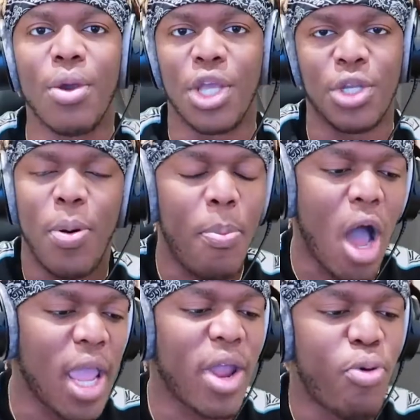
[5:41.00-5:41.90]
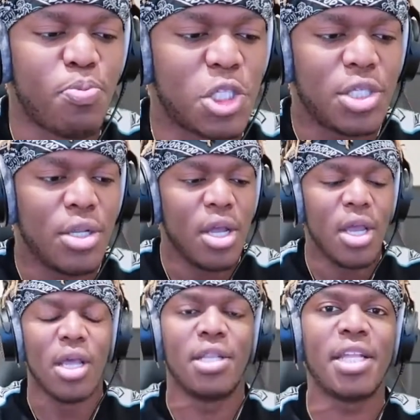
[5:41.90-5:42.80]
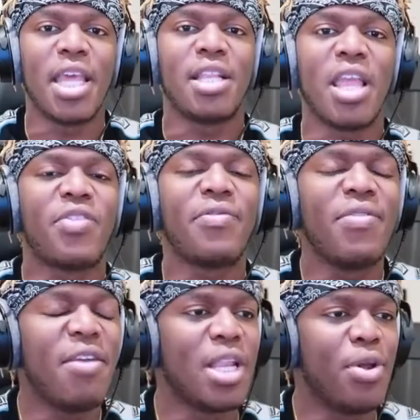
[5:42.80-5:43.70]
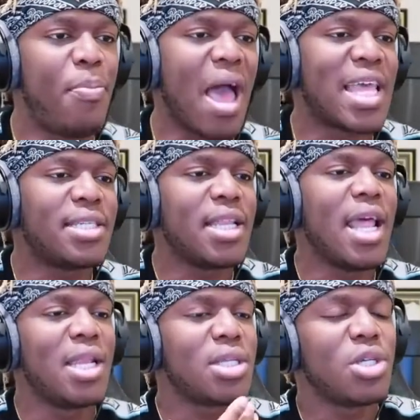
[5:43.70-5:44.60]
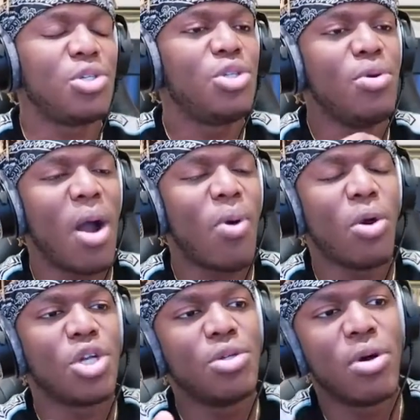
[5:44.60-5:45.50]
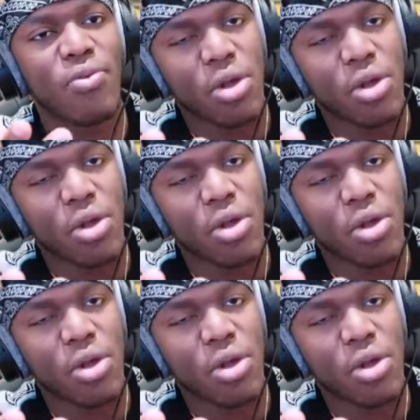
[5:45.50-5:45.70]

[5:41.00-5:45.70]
his right hand, he looks at the floor. So what happens if he goes in that fight